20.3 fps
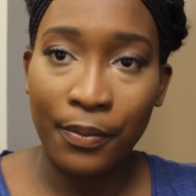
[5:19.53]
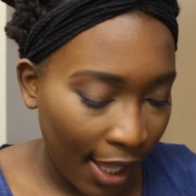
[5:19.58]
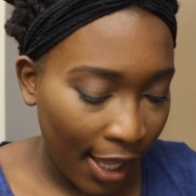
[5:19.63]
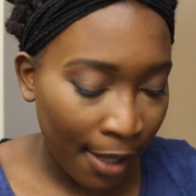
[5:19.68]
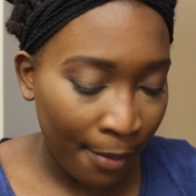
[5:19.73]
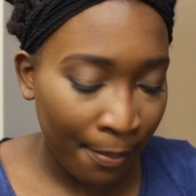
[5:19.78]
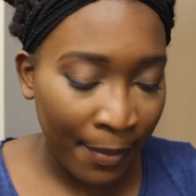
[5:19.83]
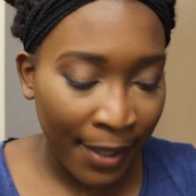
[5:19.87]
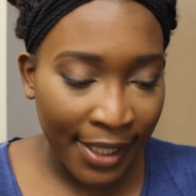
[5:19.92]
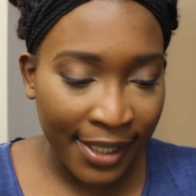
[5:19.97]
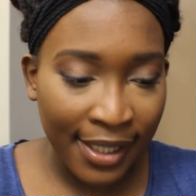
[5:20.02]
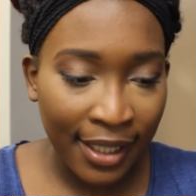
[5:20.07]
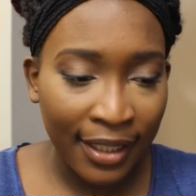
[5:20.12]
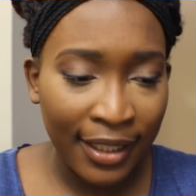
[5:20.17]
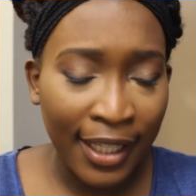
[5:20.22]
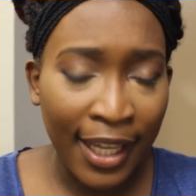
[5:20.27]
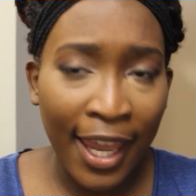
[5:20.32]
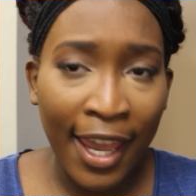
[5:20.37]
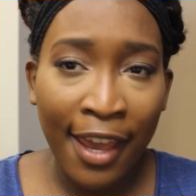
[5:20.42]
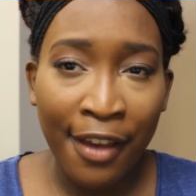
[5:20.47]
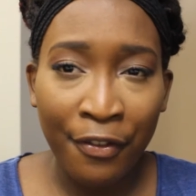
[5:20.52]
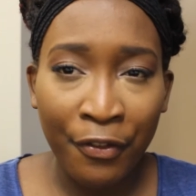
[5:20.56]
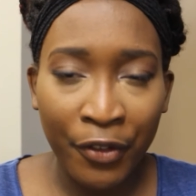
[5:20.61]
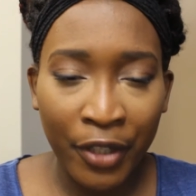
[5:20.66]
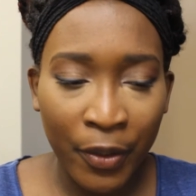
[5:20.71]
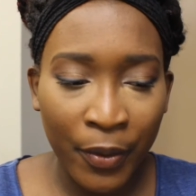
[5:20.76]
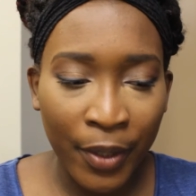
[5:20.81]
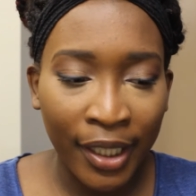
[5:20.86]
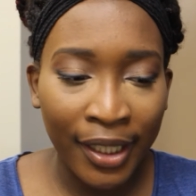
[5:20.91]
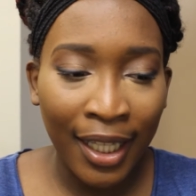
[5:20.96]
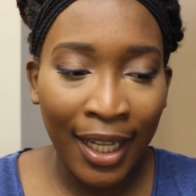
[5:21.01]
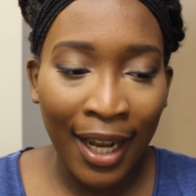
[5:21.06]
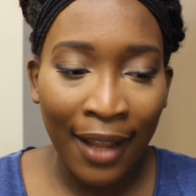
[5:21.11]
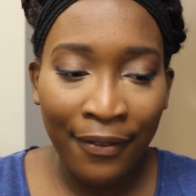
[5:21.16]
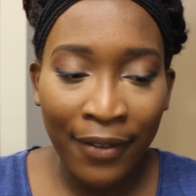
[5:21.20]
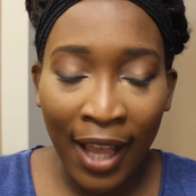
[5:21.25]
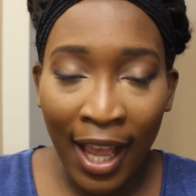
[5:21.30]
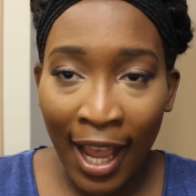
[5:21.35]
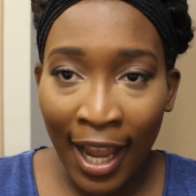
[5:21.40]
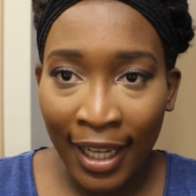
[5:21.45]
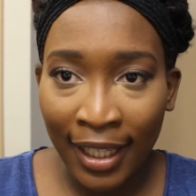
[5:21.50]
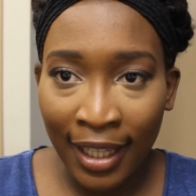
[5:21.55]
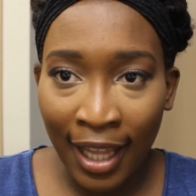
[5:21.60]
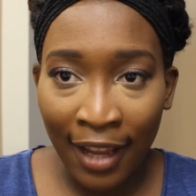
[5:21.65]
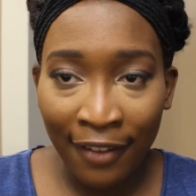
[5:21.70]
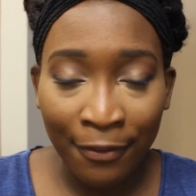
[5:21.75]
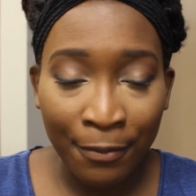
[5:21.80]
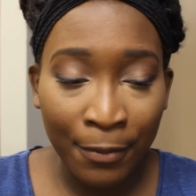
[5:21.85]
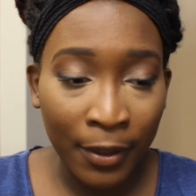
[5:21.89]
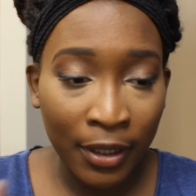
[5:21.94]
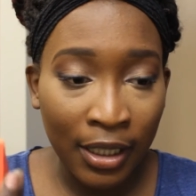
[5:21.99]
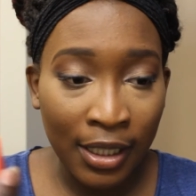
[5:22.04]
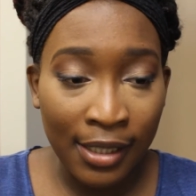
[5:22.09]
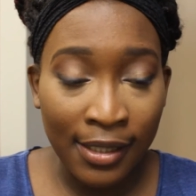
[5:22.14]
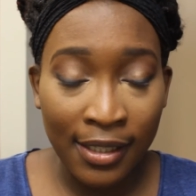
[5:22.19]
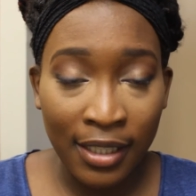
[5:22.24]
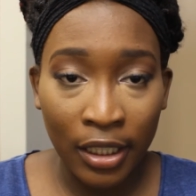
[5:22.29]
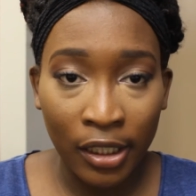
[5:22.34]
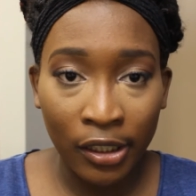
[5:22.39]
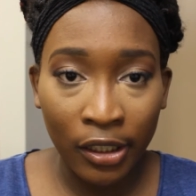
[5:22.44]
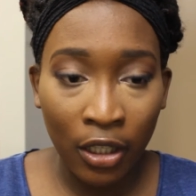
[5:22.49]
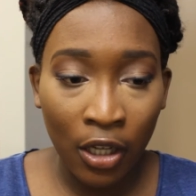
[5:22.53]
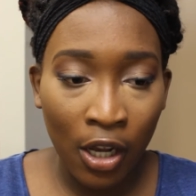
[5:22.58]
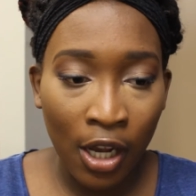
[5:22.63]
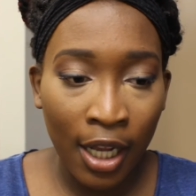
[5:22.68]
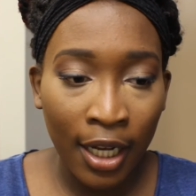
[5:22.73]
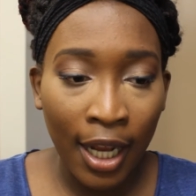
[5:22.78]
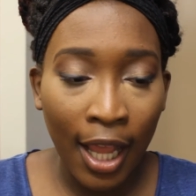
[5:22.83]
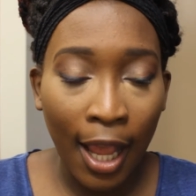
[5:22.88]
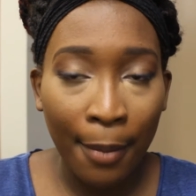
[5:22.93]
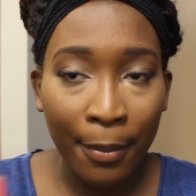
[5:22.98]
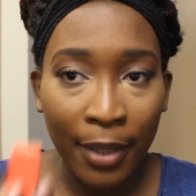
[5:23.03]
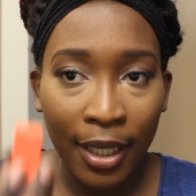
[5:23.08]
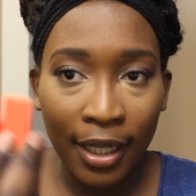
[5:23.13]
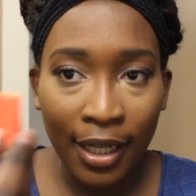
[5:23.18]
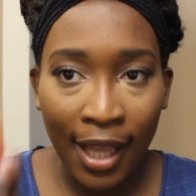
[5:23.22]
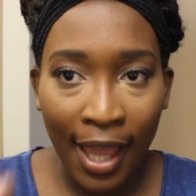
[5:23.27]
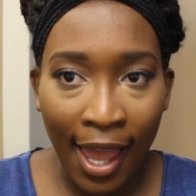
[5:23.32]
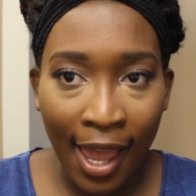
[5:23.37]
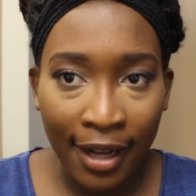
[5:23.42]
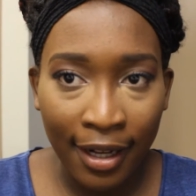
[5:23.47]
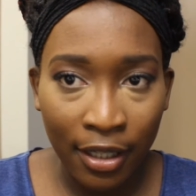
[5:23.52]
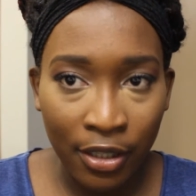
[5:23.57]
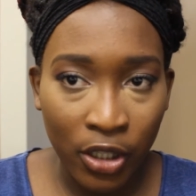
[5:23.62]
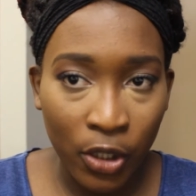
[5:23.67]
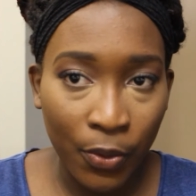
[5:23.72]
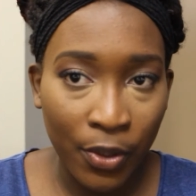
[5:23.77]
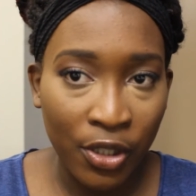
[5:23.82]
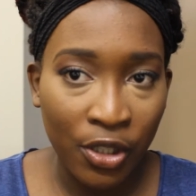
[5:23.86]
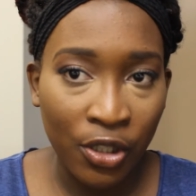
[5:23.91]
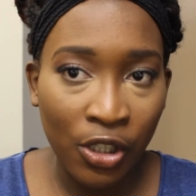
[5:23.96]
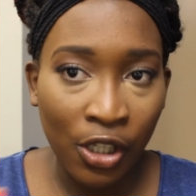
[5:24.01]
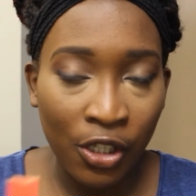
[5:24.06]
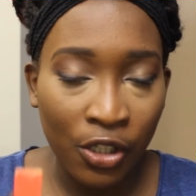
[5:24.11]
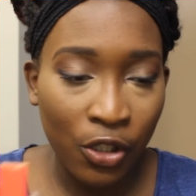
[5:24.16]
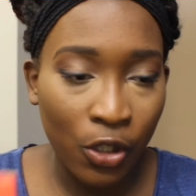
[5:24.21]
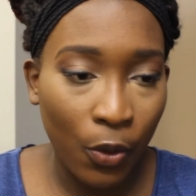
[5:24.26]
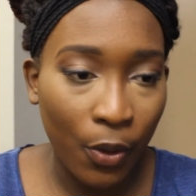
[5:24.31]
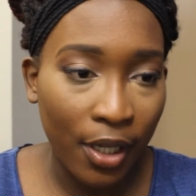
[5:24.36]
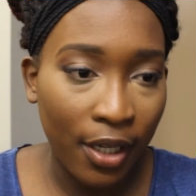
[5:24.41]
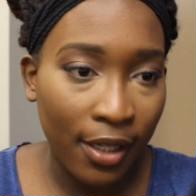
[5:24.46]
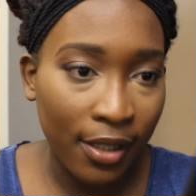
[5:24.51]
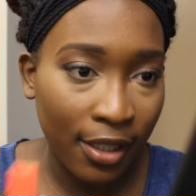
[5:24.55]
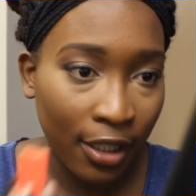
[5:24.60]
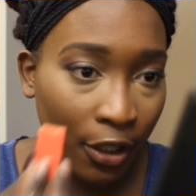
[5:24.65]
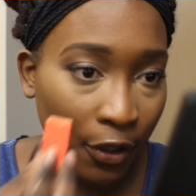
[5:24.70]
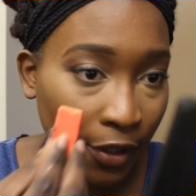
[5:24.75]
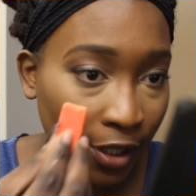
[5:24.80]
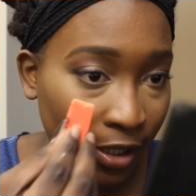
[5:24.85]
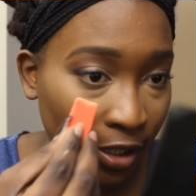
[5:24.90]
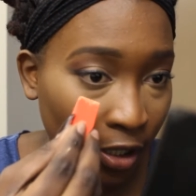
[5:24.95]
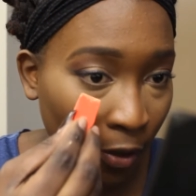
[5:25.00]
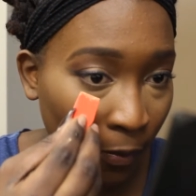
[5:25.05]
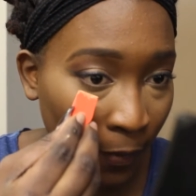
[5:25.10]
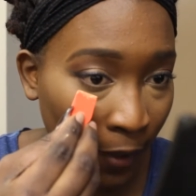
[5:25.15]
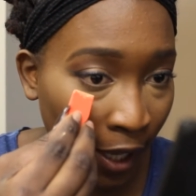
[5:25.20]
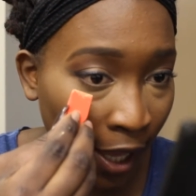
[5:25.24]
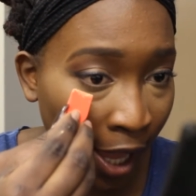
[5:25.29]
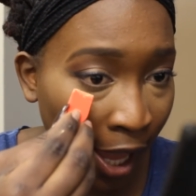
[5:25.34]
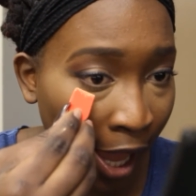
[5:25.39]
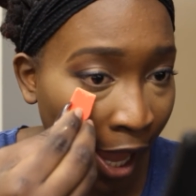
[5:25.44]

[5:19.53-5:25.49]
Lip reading: And basically everywhere that I've put concealer on, I'm gonna add it to it, just so it doesn't crease on me.